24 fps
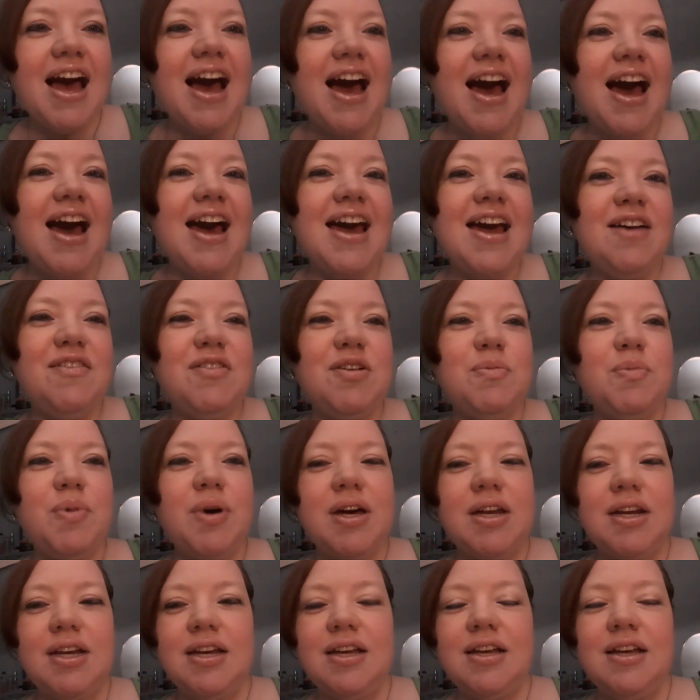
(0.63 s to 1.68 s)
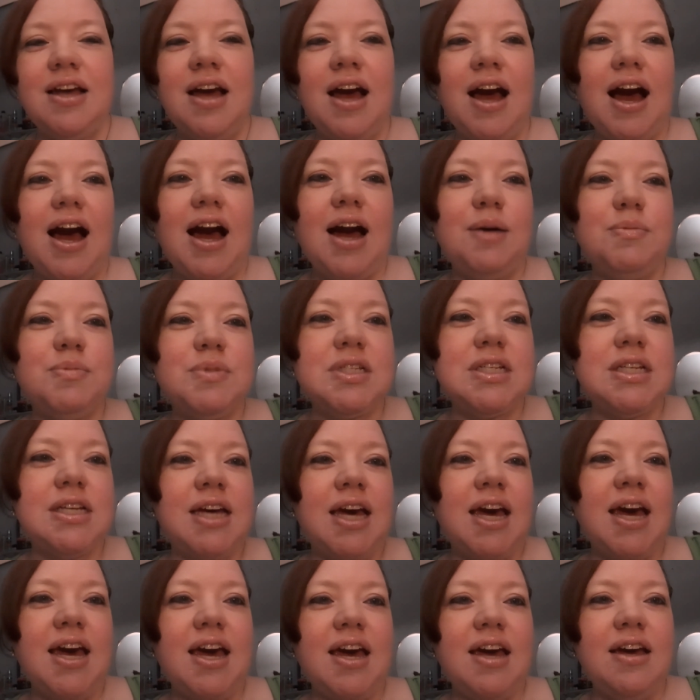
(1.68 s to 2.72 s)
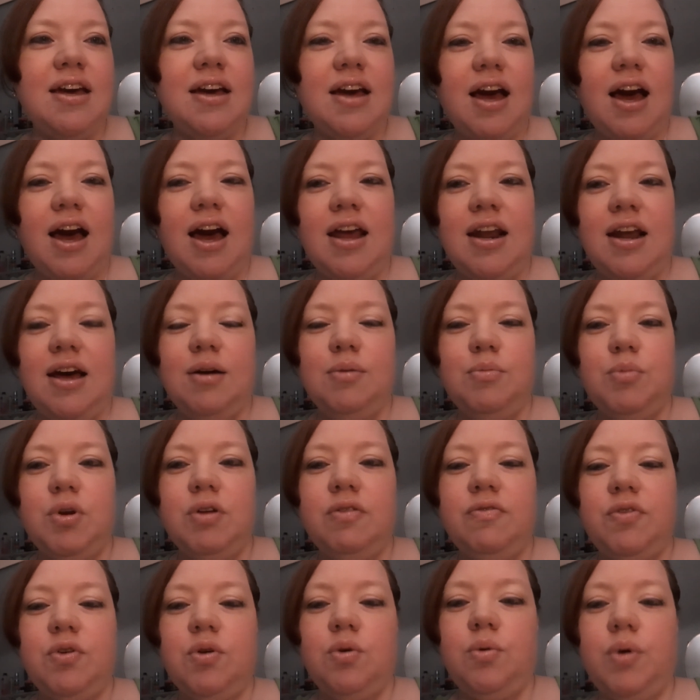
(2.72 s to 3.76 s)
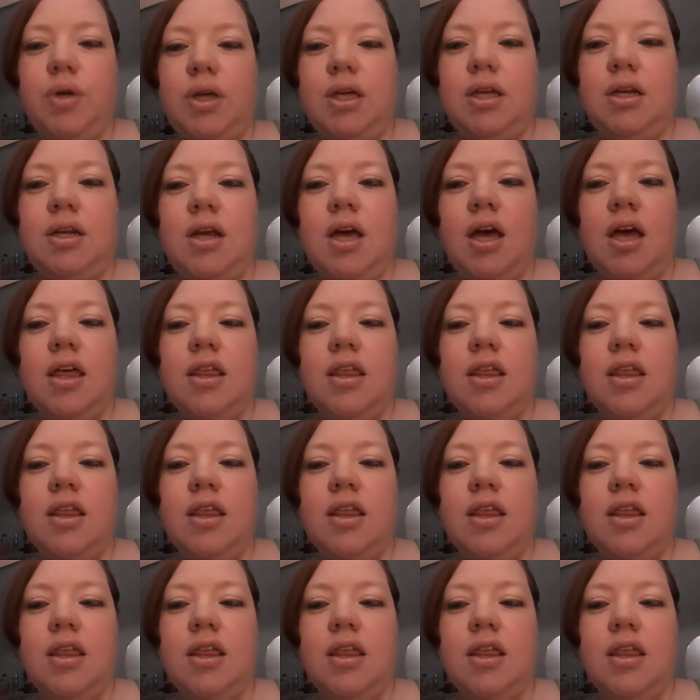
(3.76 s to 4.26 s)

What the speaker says: Hi everybody, I'm DK and I'm reviewing